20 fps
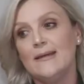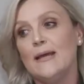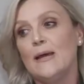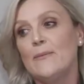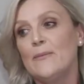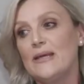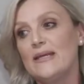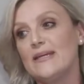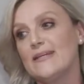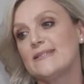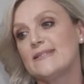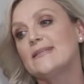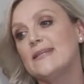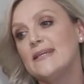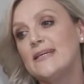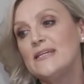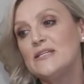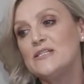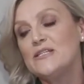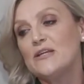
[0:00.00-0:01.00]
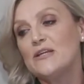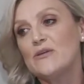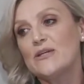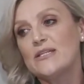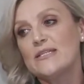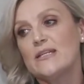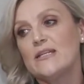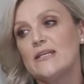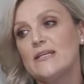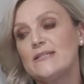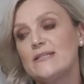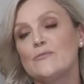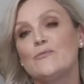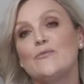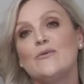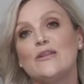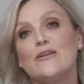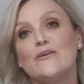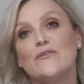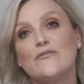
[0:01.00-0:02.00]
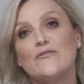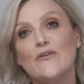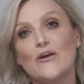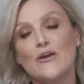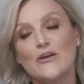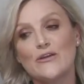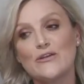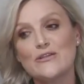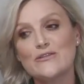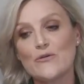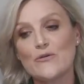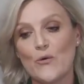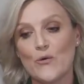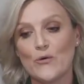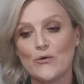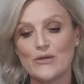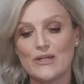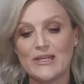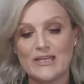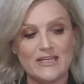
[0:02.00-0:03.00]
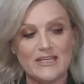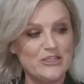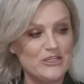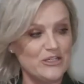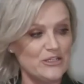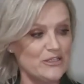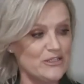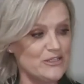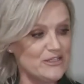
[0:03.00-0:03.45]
But yes, interiors it is, with a focus on kitchens.